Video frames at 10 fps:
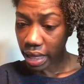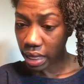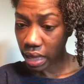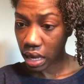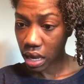
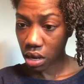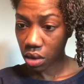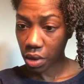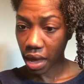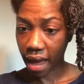And
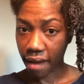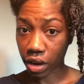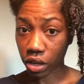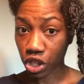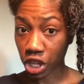then we have
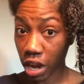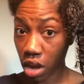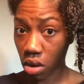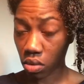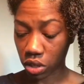our
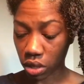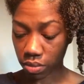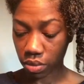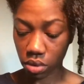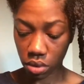gel, which
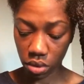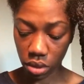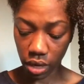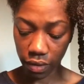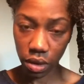I'm
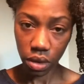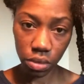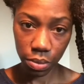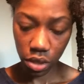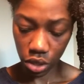definitely
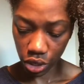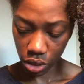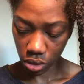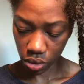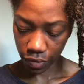gonna put the
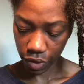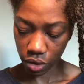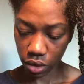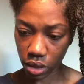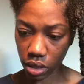gel on
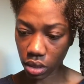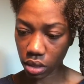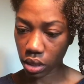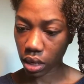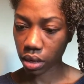first because that
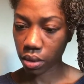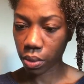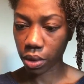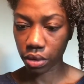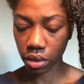looks like it
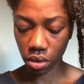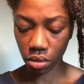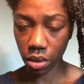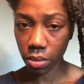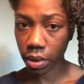worked a
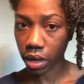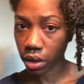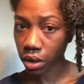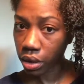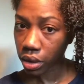little bit
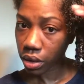better.